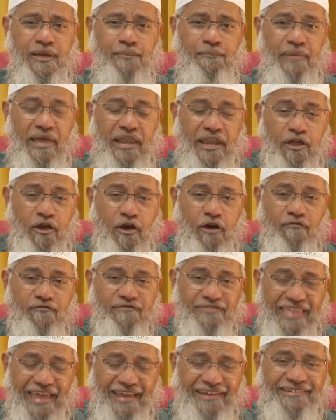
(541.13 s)
many
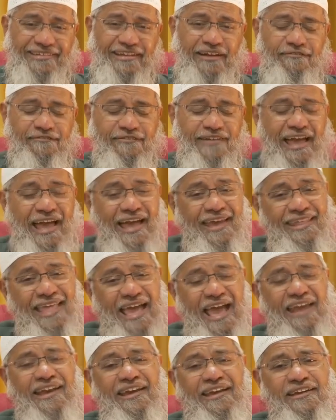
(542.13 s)
of their stuff and he
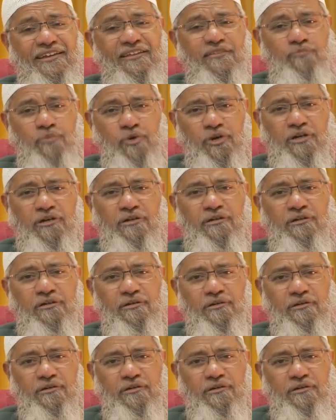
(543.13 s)
added in his book.